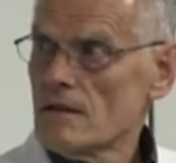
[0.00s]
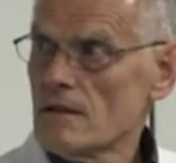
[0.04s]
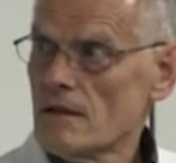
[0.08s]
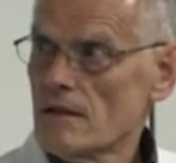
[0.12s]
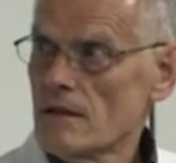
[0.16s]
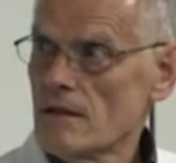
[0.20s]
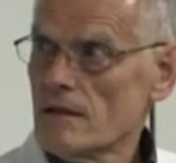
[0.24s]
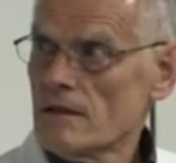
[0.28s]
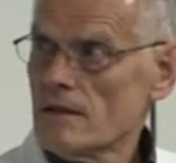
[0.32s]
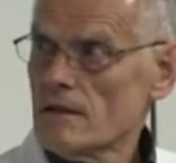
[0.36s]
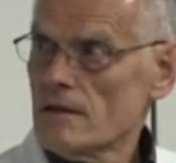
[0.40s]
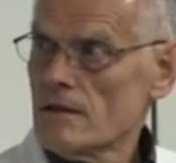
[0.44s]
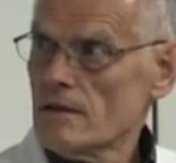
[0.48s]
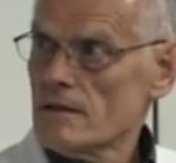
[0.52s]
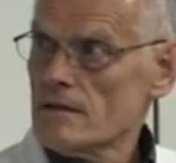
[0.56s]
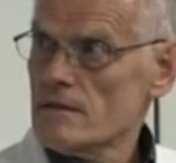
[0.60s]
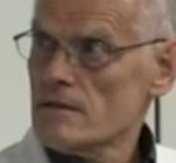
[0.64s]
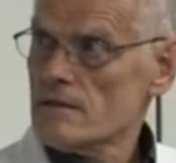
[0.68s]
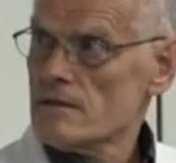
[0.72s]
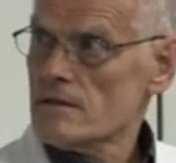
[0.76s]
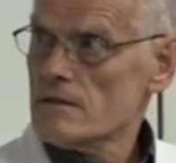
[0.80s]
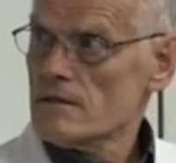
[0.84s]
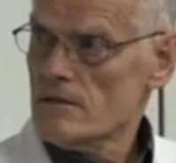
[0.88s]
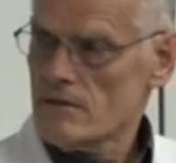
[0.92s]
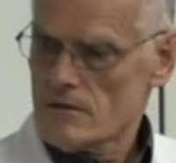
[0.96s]
And
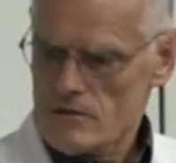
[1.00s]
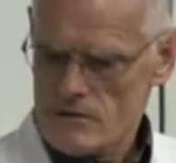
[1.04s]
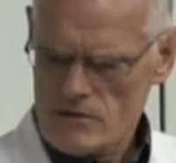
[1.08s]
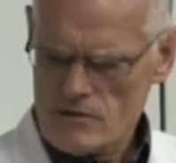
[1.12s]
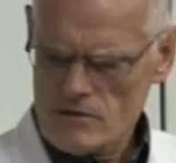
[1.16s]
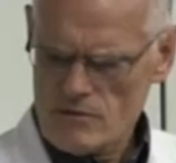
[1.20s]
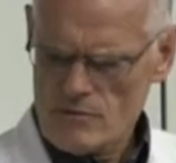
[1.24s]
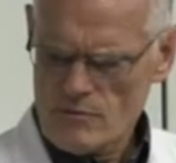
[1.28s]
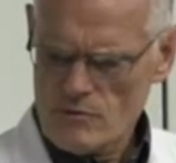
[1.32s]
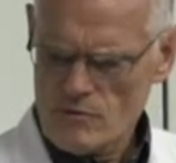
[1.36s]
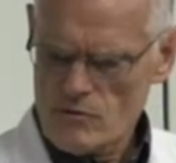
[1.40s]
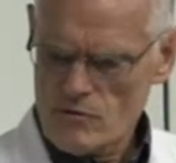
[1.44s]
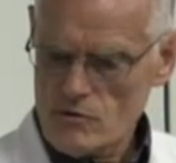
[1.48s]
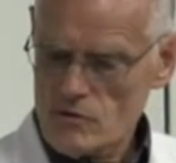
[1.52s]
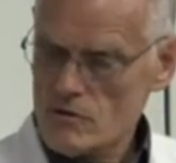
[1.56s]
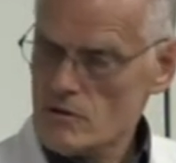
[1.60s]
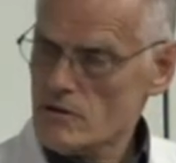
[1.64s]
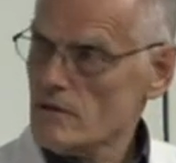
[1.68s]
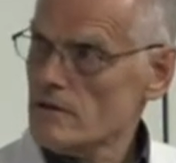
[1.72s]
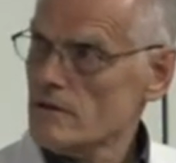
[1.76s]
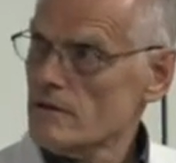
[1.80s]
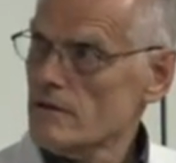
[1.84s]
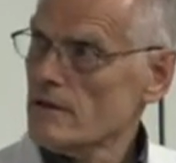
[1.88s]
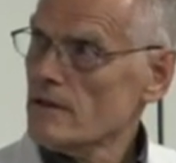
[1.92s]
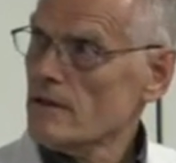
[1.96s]
its
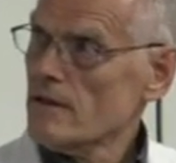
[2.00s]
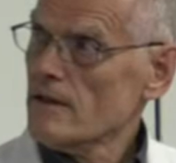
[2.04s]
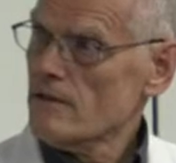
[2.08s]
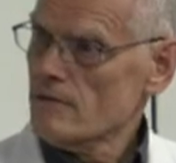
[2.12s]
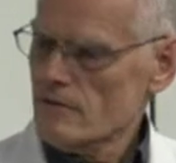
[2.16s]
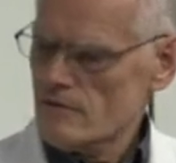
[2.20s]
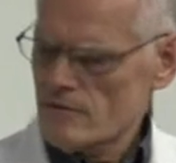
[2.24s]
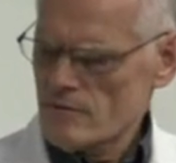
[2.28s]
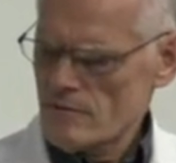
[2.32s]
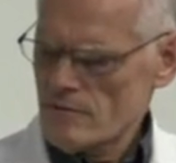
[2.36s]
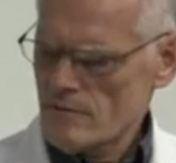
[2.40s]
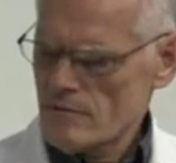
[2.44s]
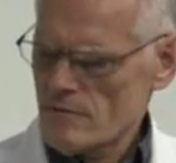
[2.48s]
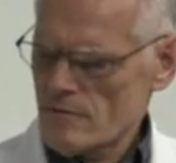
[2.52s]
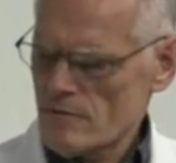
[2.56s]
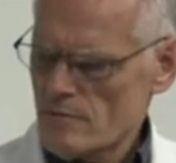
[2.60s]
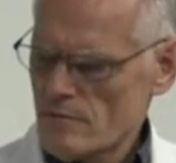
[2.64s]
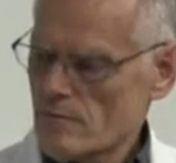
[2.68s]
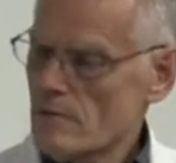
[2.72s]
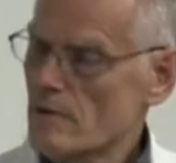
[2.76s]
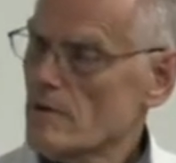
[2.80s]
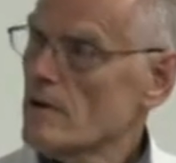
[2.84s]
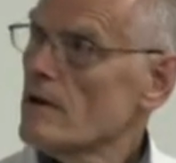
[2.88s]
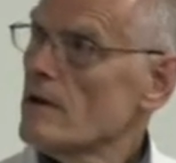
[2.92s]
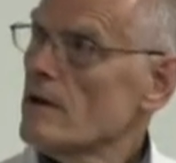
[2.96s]
distribution, I think I have a,
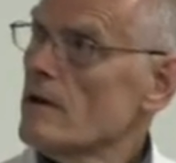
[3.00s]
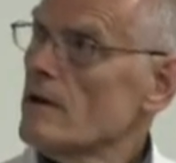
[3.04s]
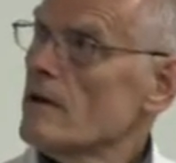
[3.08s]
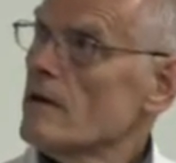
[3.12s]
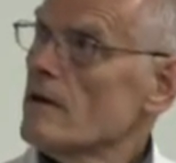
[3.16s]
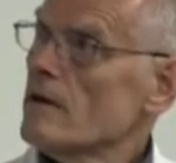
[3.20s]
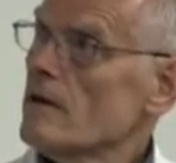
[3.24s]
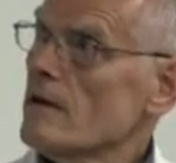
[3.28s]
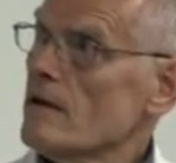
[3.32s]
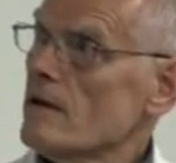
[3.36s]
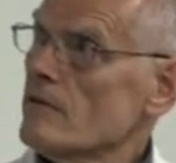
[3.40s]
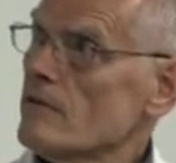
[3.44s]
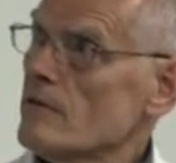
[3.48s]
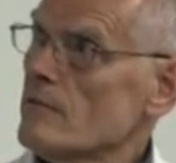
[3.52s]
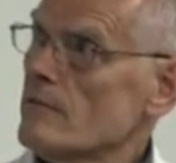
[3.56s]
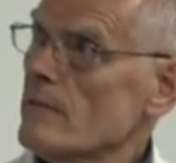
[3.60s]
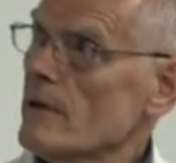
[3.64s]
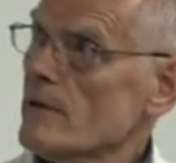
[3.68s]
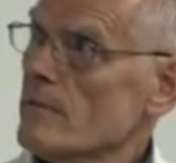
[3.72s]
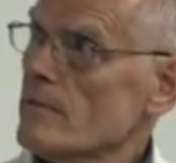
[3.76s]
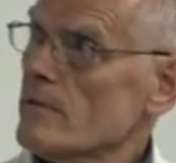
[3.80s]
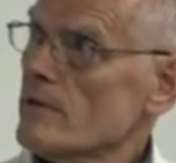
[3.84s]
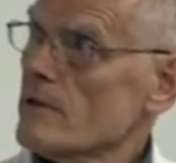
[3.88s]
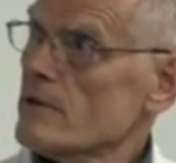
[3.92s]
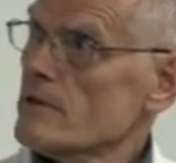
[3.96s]
have a
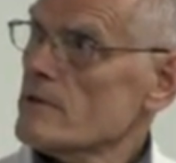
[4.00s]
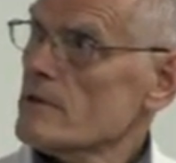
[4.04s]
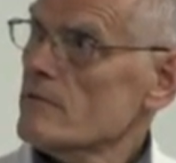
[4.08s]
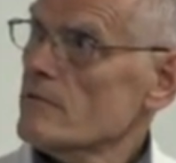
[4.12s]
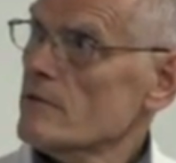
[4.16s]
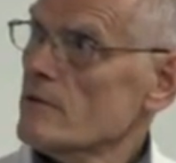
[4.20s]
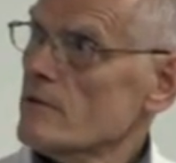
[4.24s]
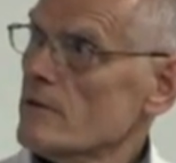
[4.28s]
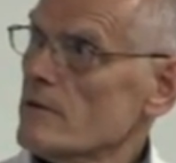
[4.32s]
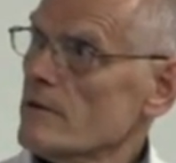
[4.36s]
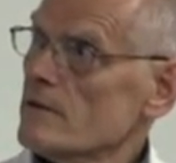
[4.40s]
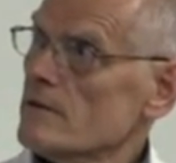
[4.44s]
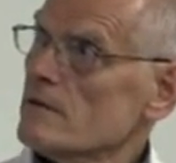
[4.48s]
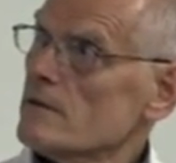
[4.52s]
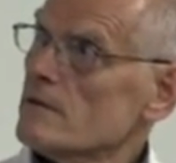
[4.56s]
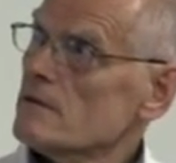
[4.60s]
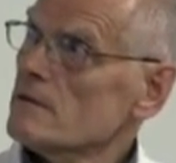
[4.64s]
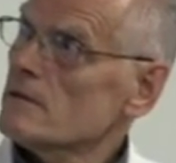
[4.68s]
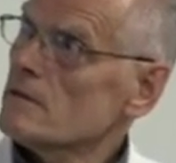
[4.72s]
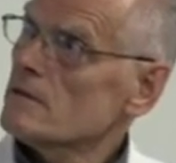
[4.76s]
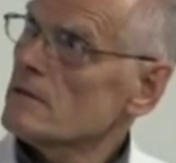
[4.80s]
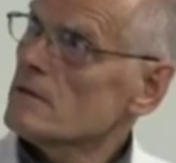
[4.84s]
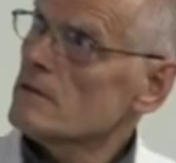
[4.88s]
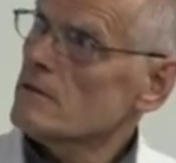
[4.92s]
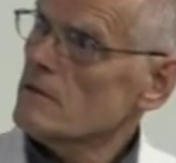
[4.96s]
map there somewhere, right?
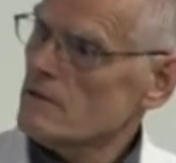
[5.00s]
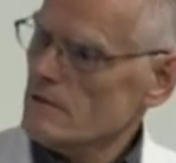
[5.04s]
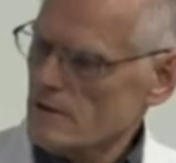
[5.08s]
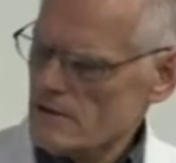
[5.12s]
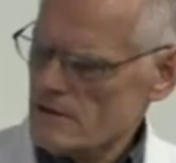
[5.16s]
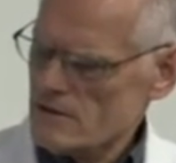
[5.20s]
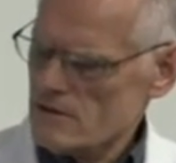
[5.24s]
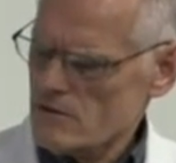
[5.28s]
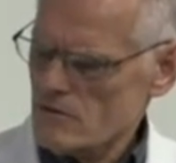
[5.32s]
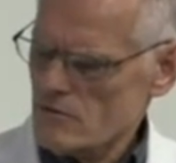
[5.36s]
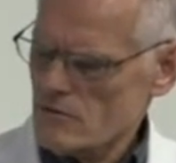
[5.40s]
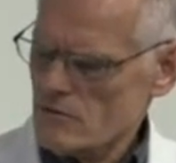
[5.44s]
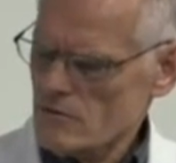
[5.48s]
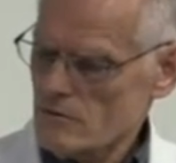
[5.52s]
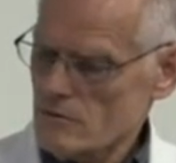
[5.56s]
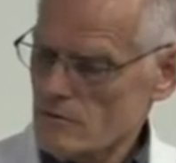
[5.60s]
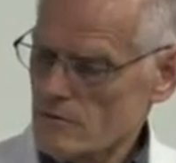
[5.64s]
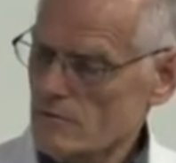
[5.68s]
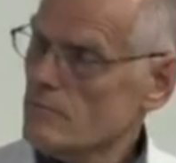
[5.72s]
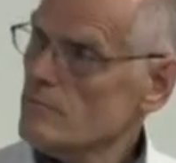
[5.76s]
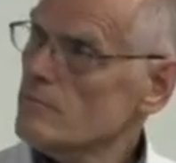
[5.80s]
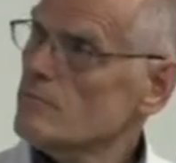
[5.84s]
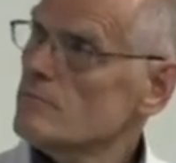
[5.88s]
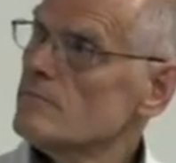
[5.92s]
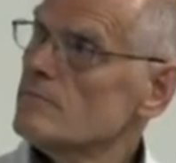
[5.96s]
No, that's the wrong
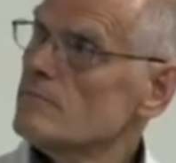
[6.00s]
one.